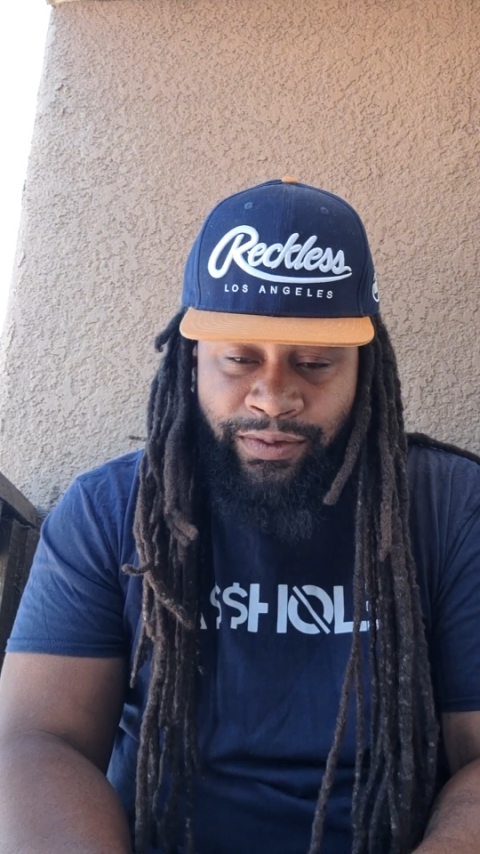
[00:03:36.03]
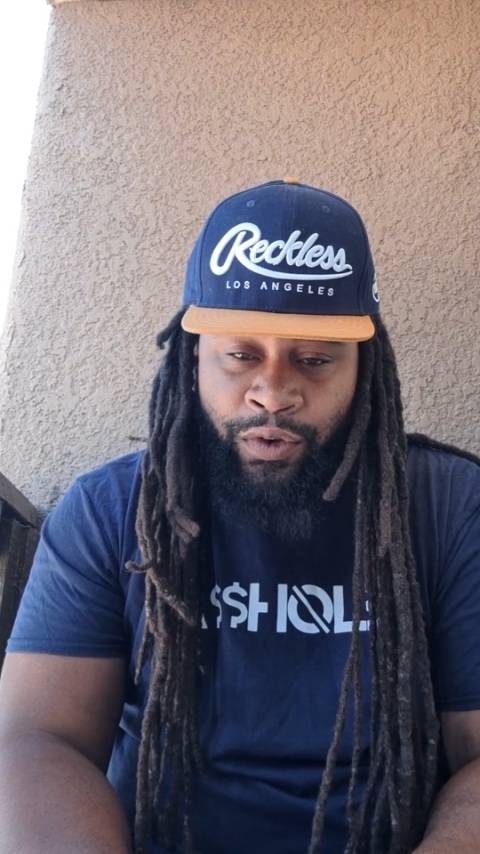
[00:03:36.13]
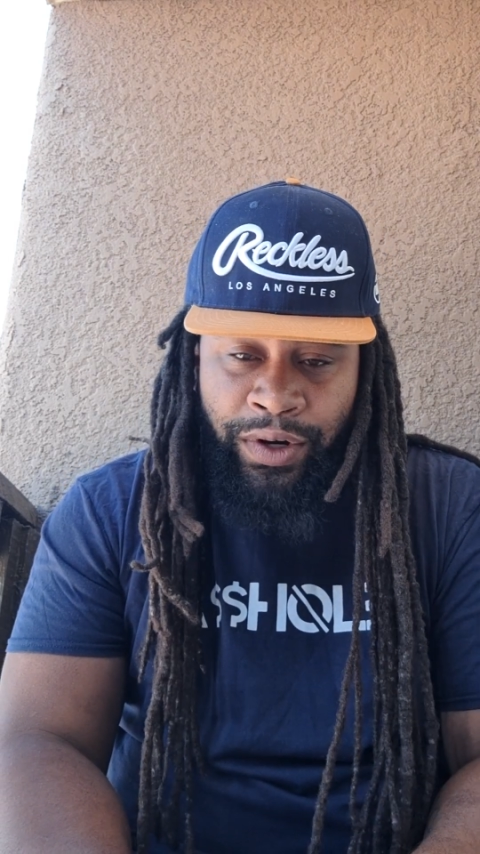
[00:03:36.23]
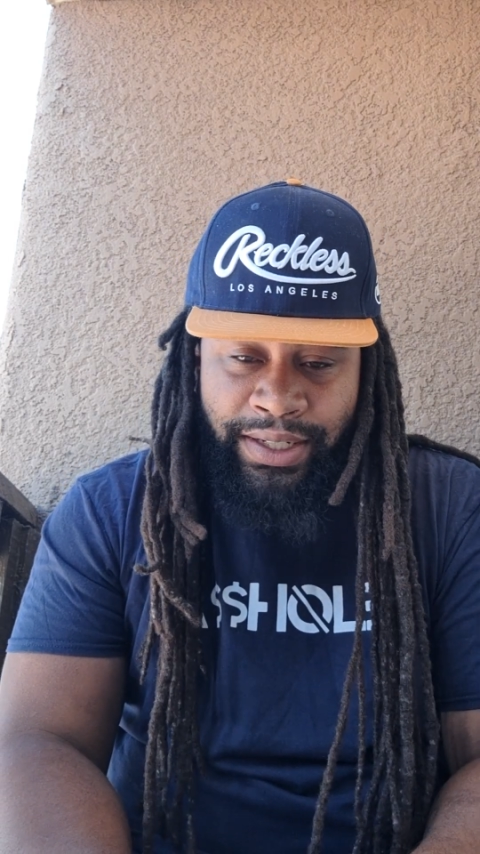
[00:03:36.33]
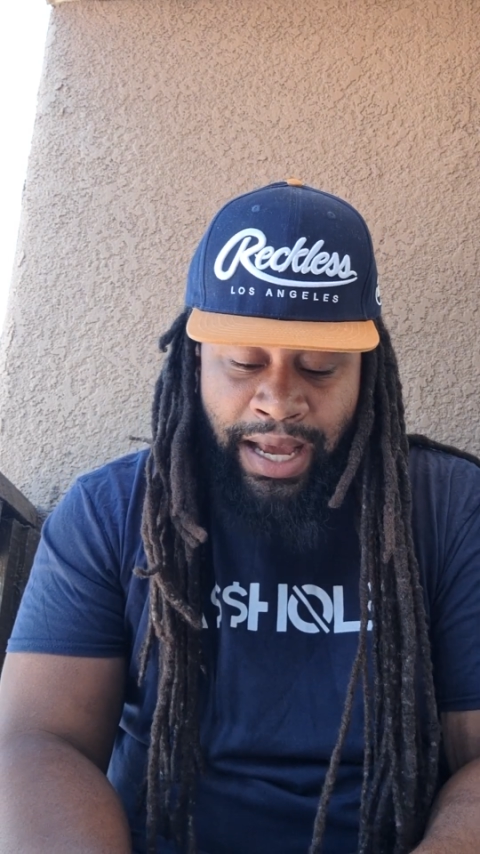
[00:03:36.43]

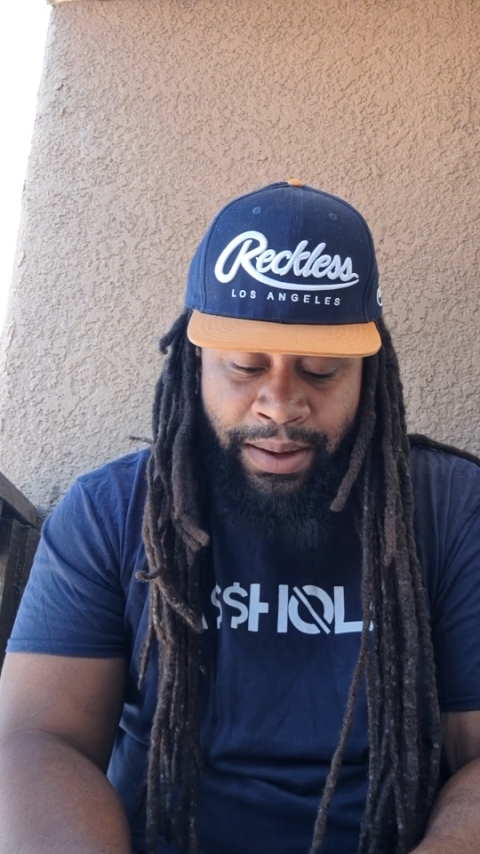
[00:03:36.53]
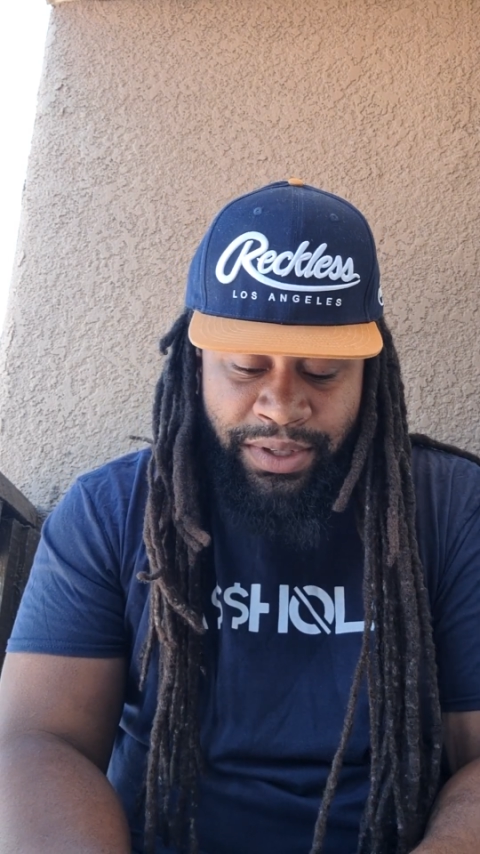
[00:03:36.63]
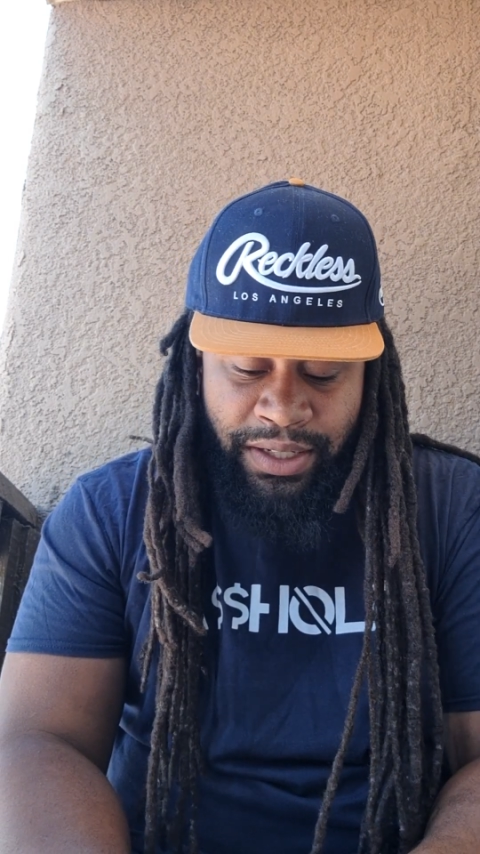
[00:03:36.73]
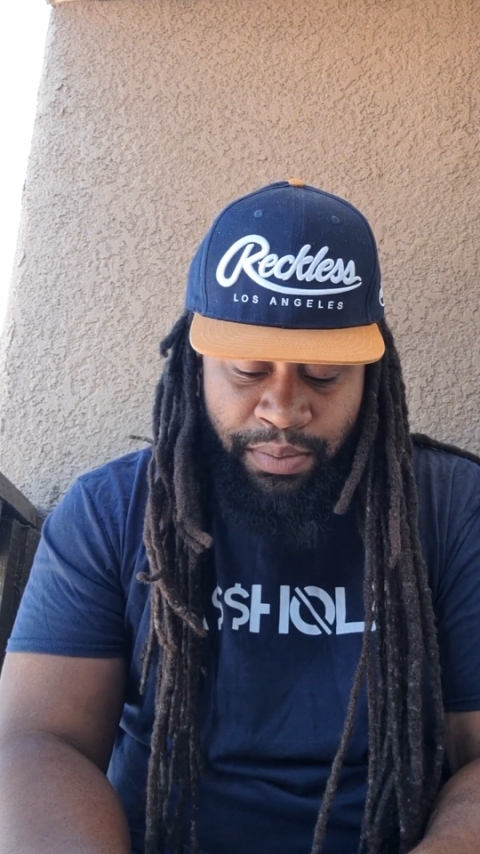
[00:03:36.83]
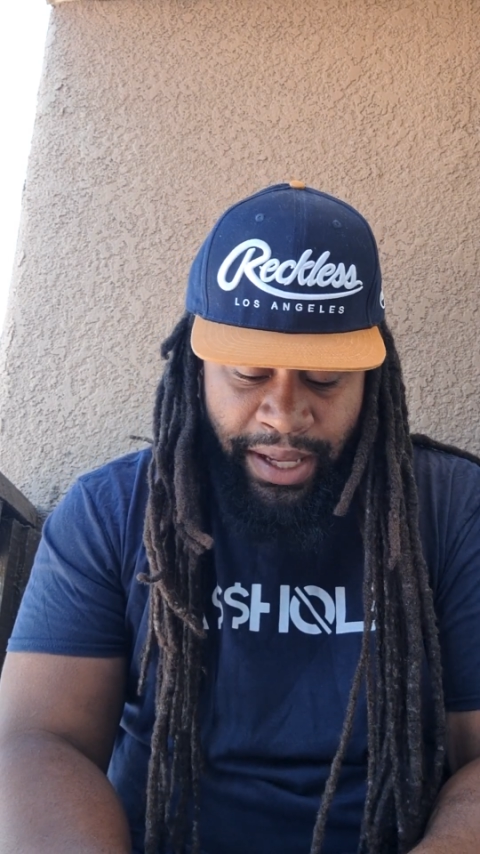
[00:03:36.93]
four
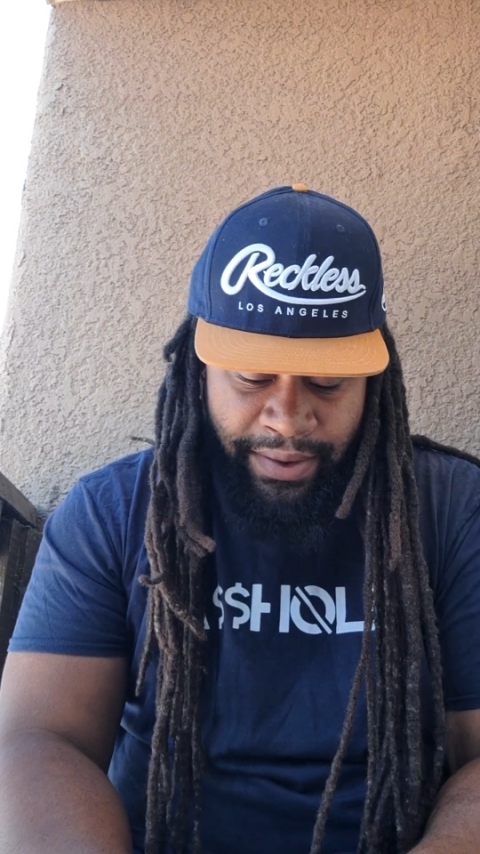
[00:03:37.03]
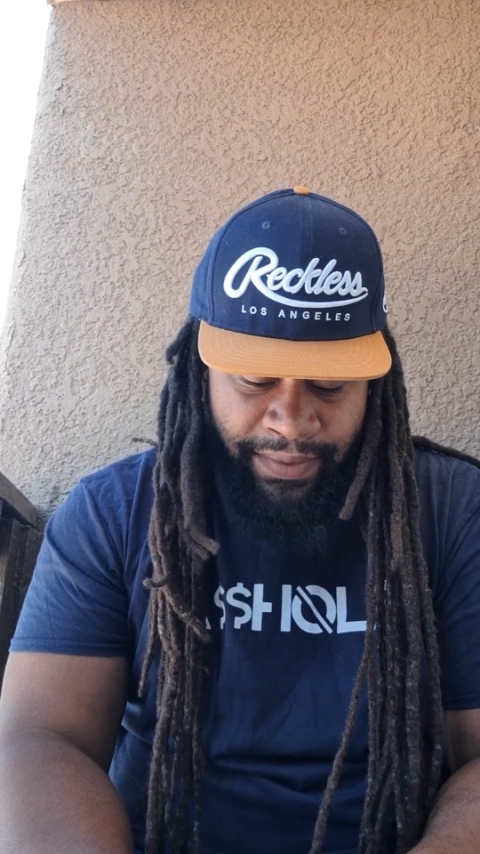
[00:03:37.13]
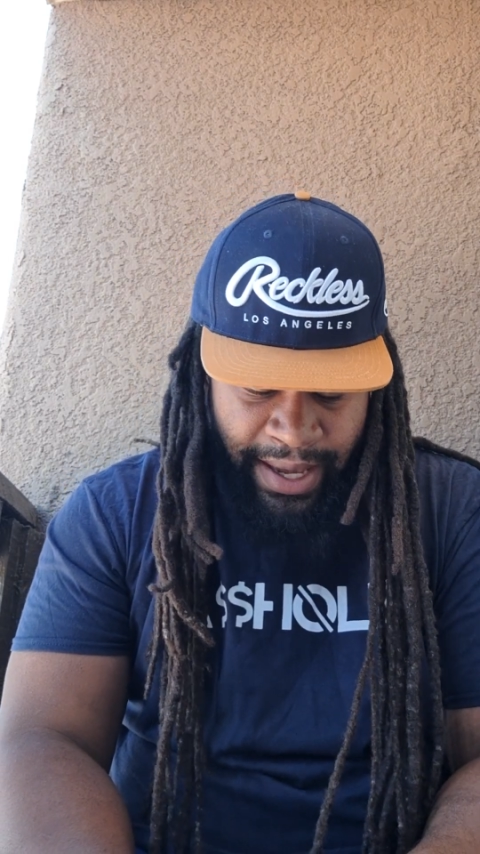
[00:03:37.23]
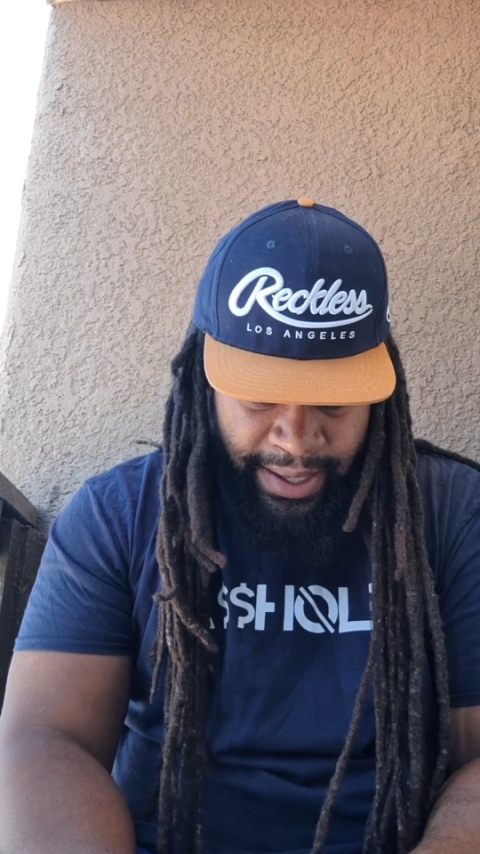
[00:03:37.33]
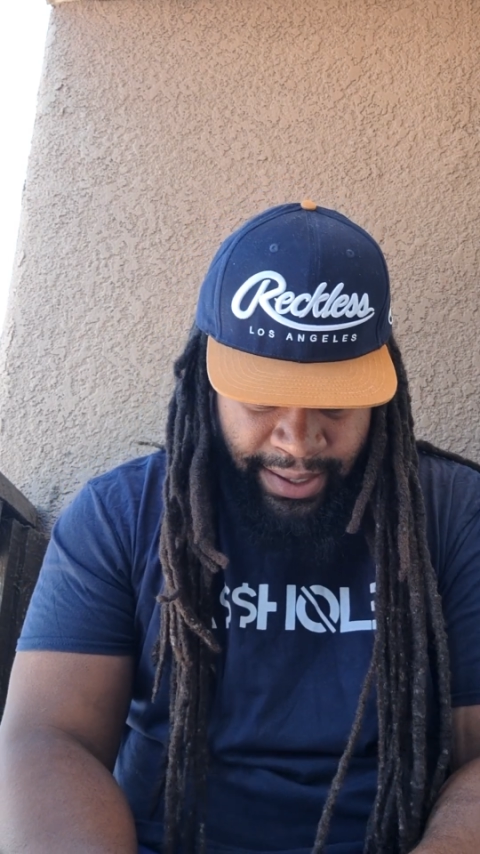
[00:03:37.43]
times she's played
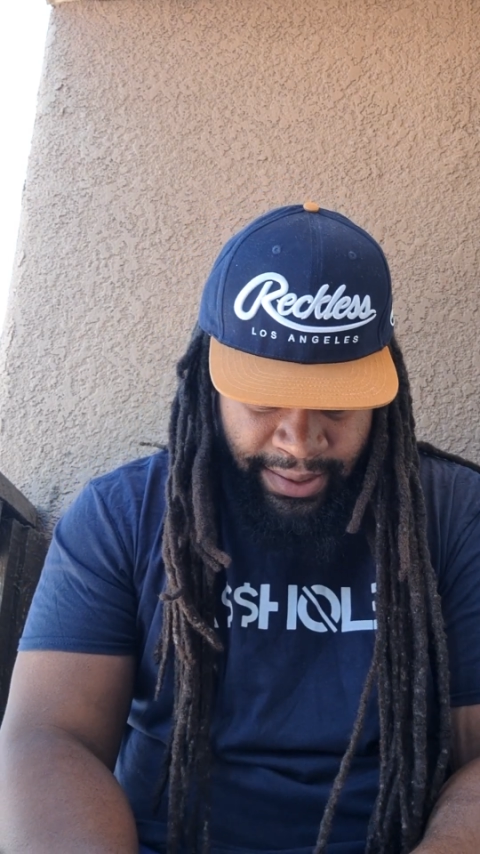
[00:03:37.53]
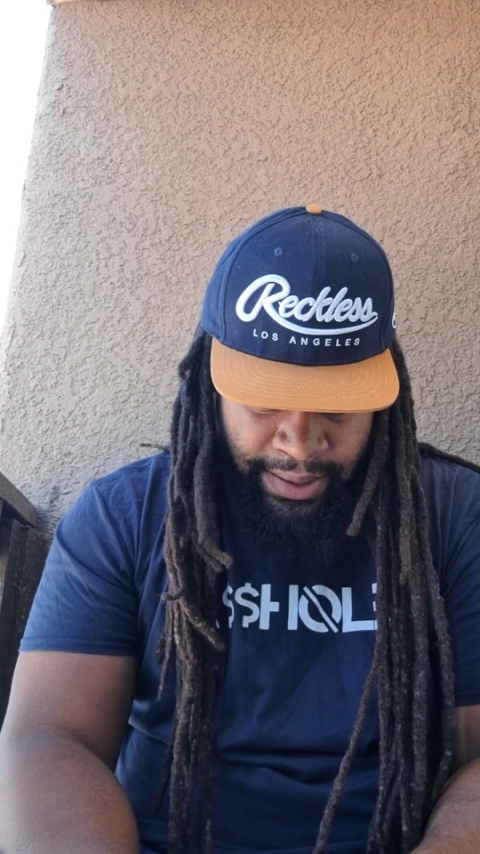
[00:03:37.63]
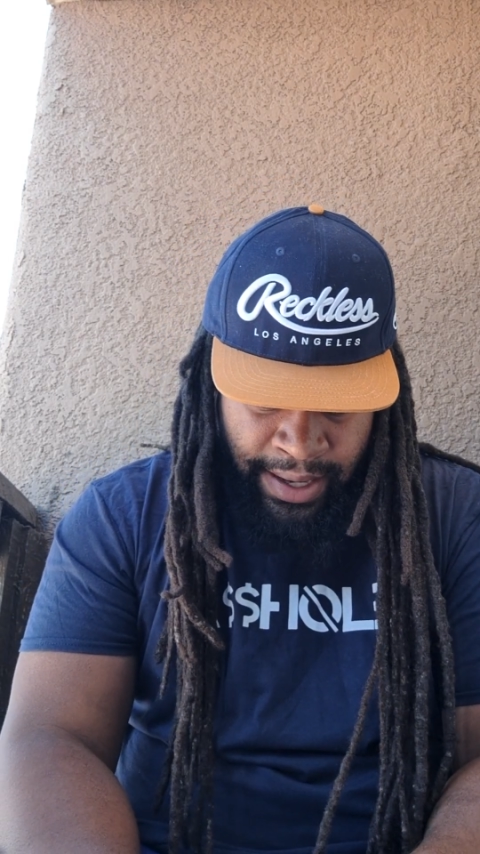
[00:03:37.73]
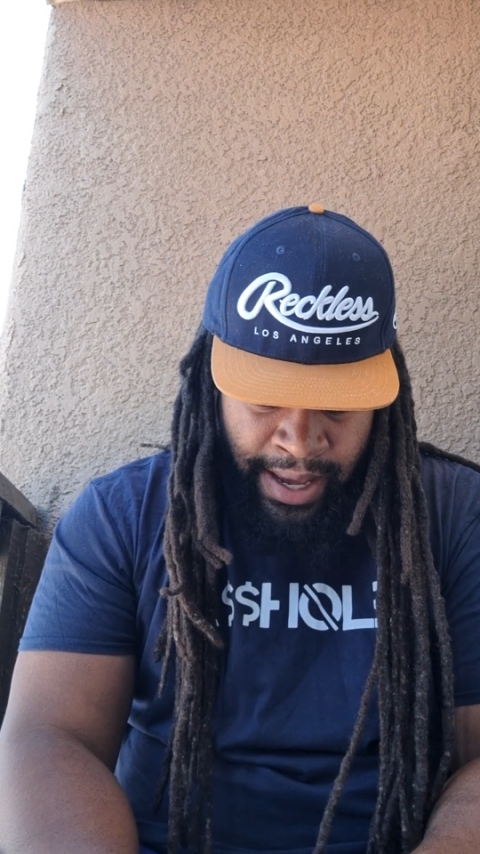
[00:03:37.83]
Vegas.